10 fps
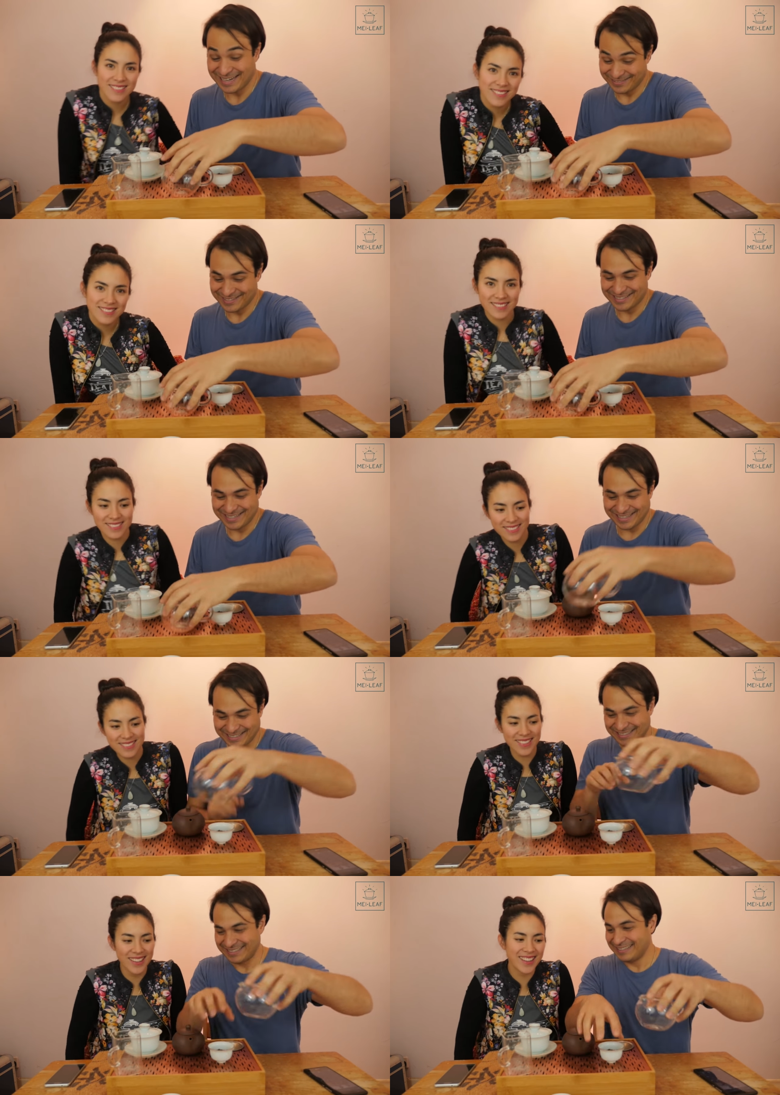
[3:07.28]
Speaker 1: I have to say.
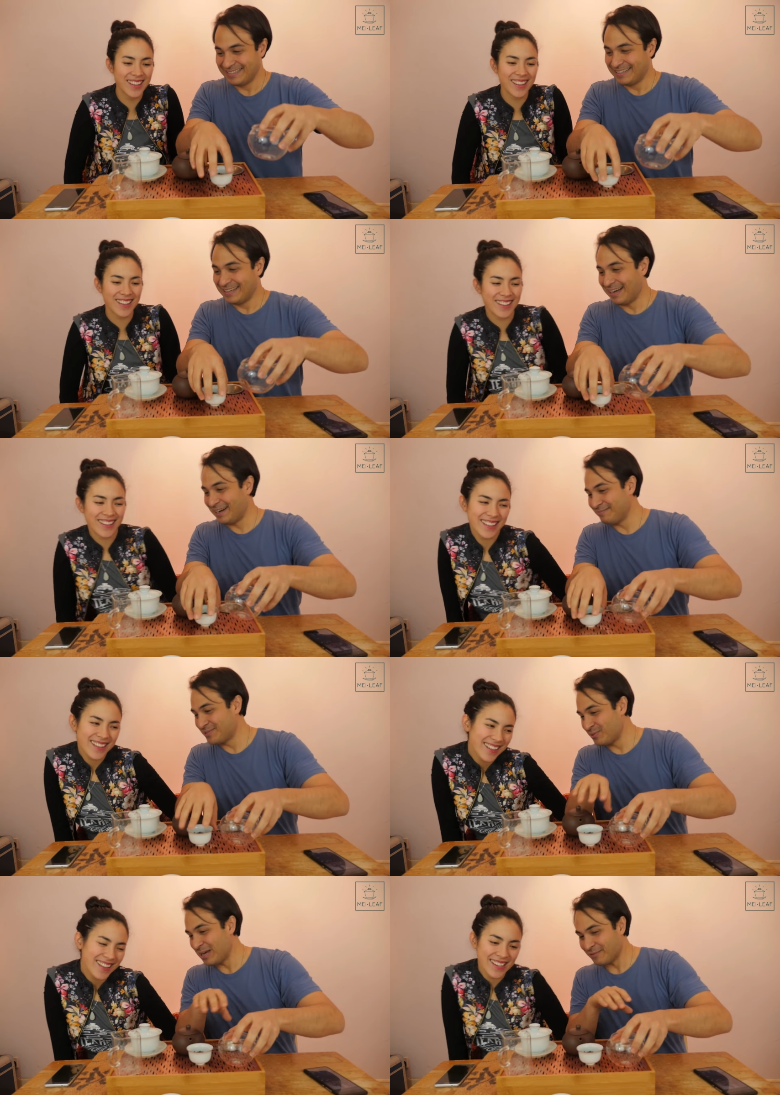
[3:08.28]

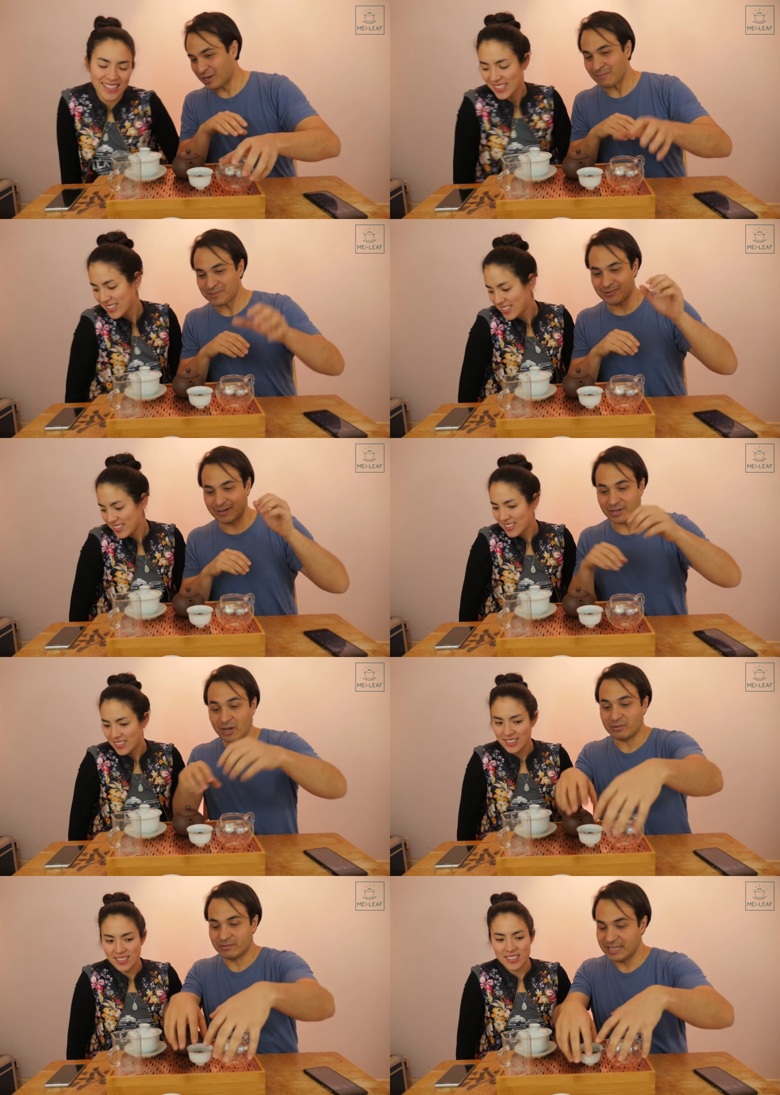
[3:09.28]
Do we have cups around?
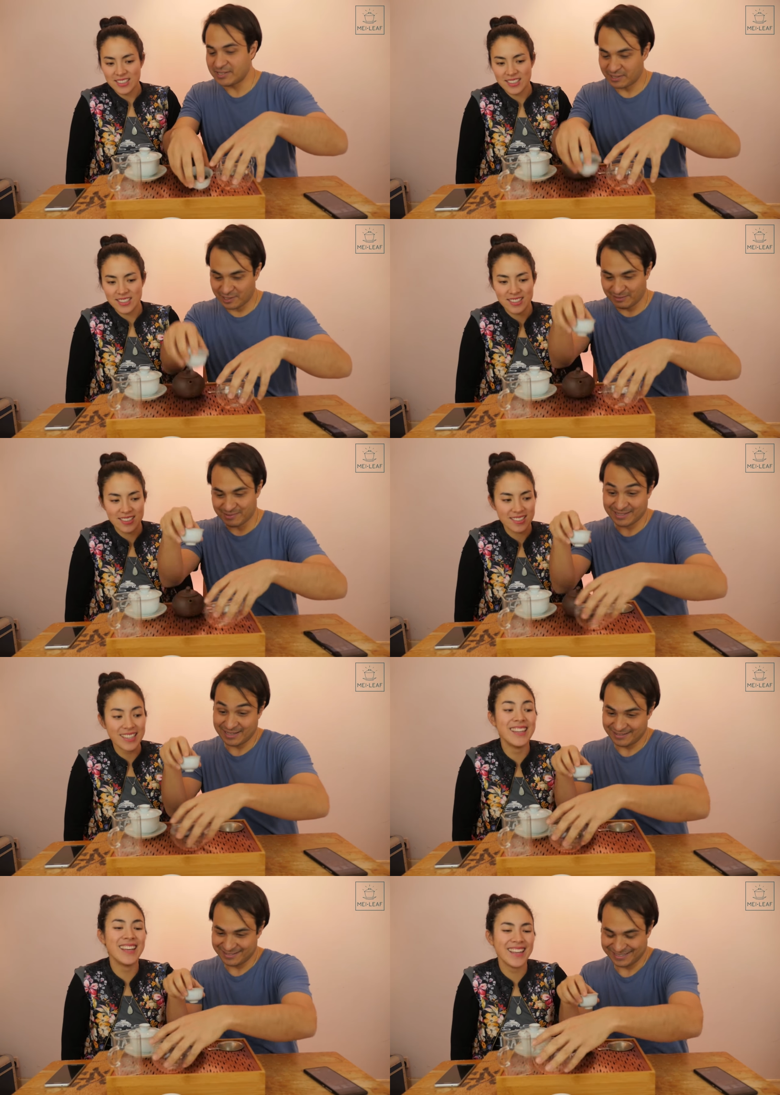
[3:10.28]
Oh, these are the cups.
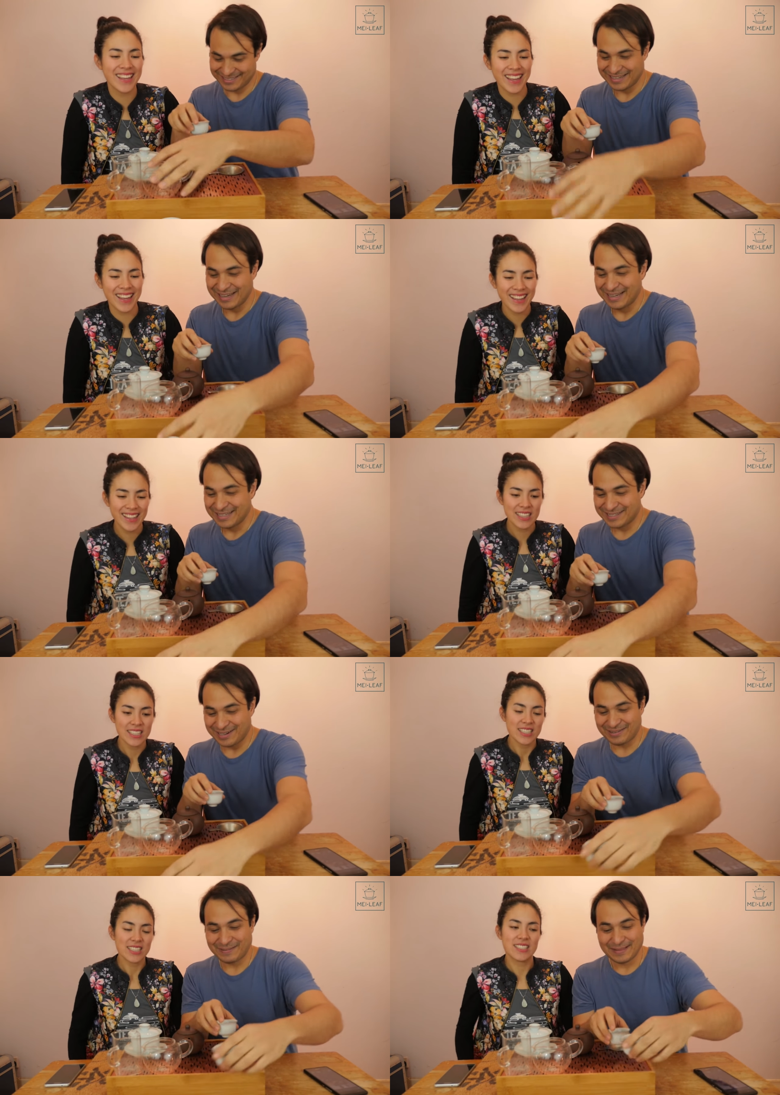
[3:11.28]
Yeah.
Speaker 2: Yeah.
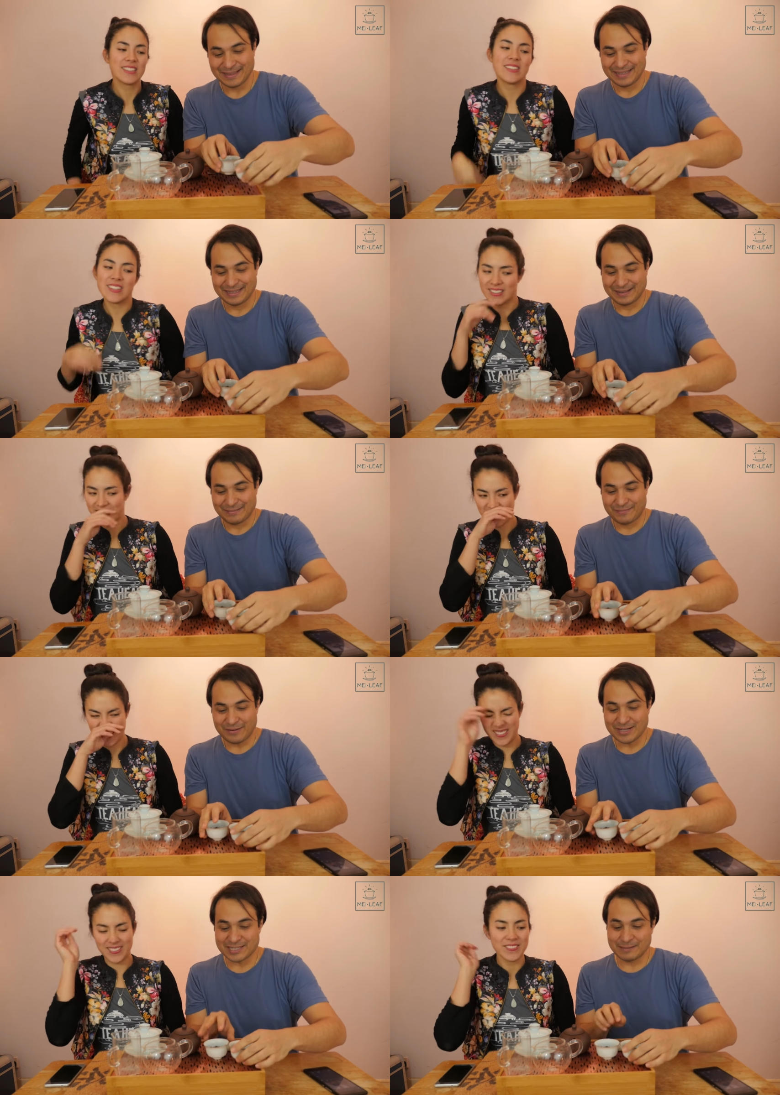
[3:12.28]
Speaker 1: So,
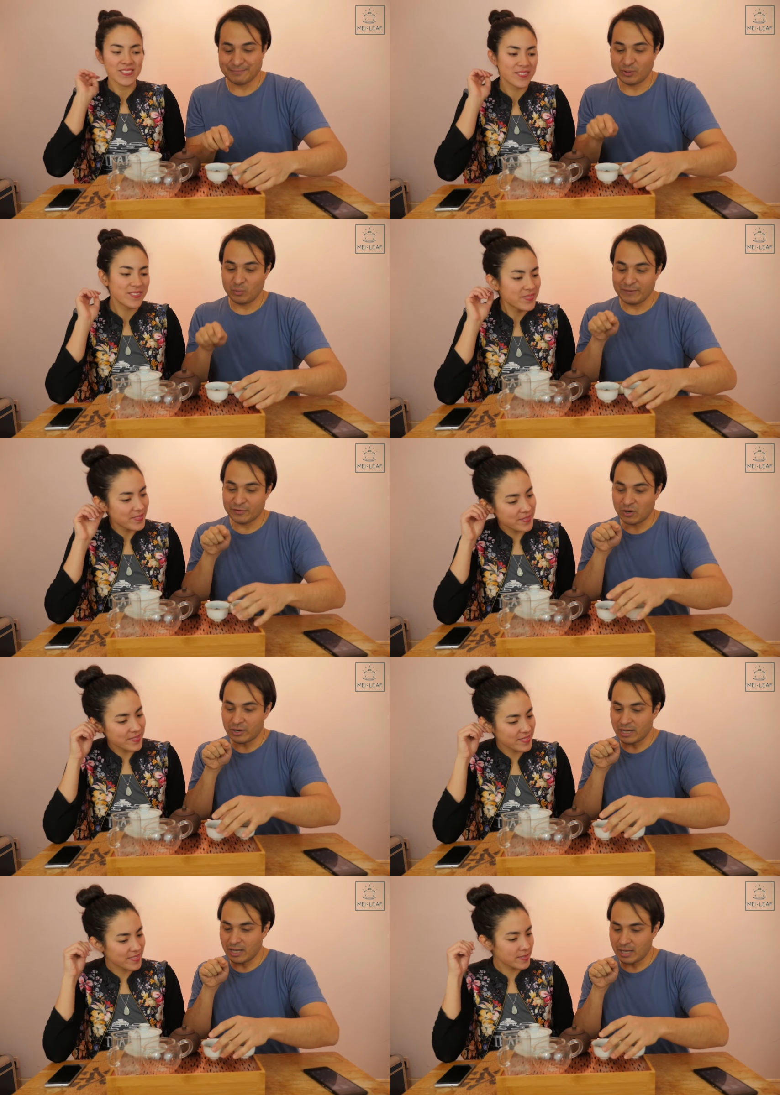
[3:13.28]
very simple. We've
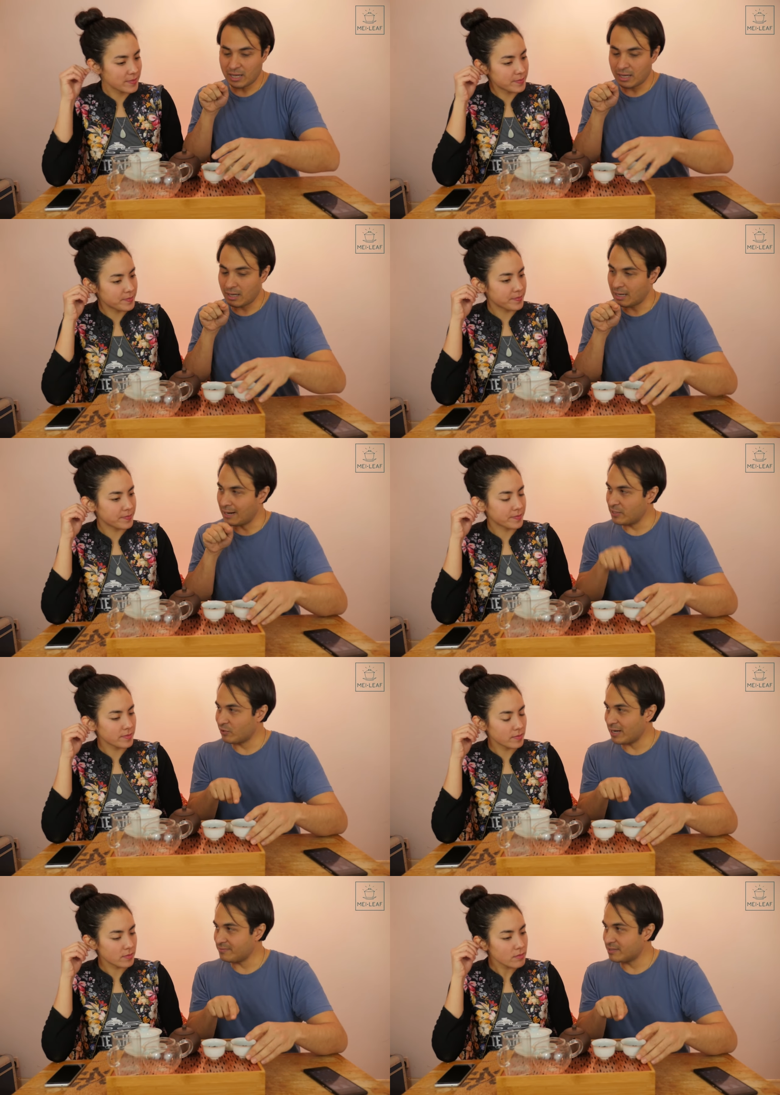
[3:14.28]
got, how many
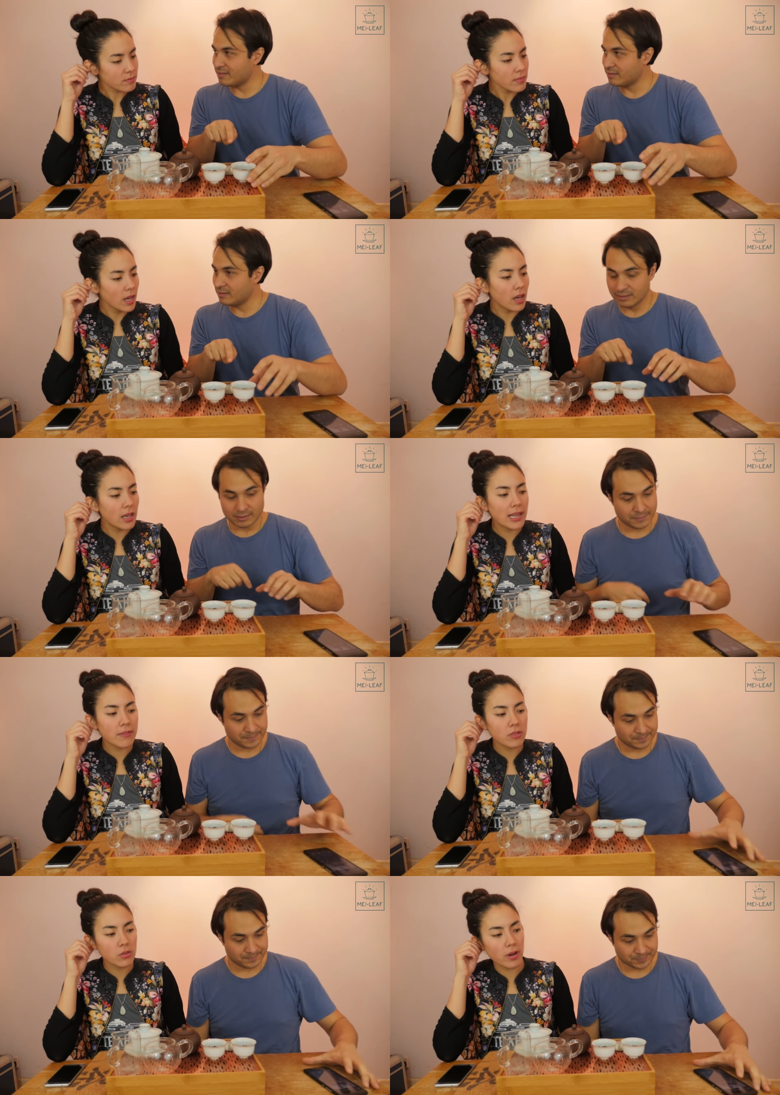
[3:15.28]
grams?
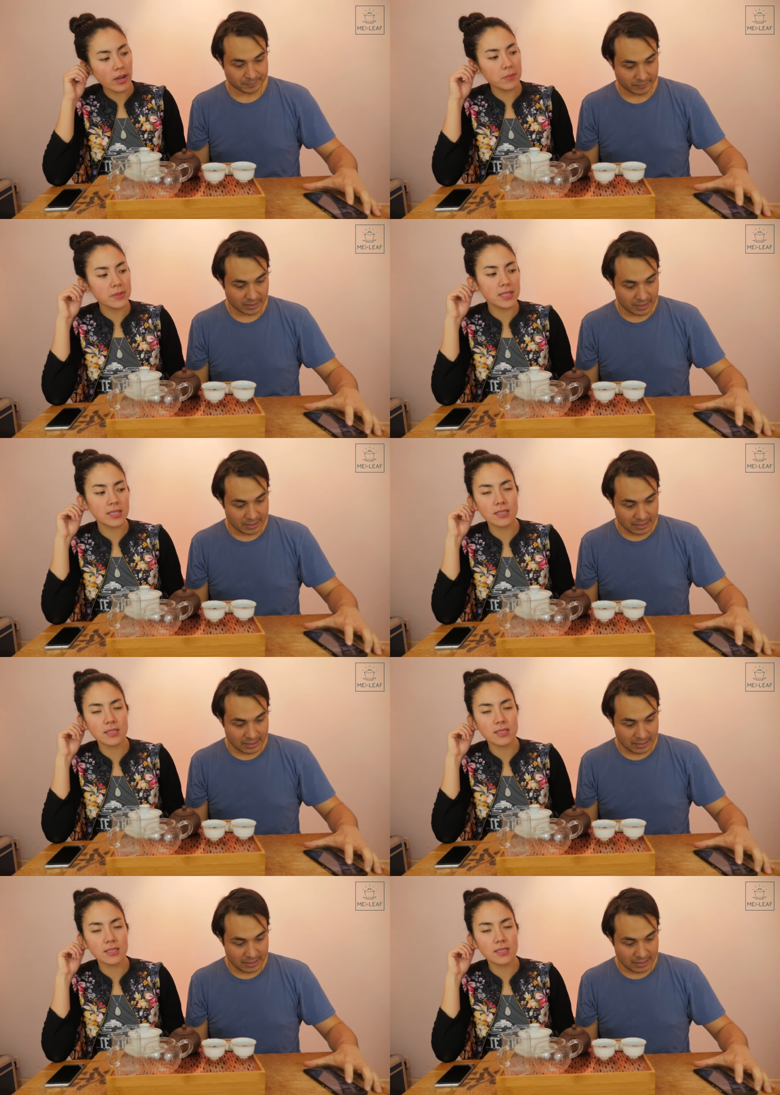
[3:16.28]
Speaker 2: 11 grams.